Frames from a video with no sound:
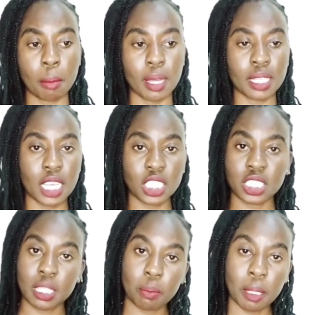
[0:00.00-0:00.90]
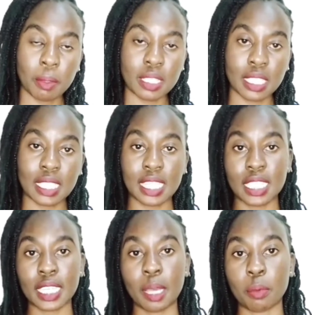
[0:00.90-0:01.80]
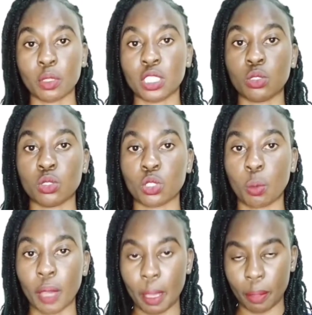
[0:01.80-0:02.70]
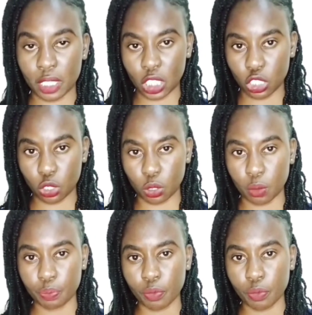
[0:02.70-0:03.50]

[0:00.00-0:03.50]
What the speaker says: but DASH simply means the dietary approaches to stop hypertension.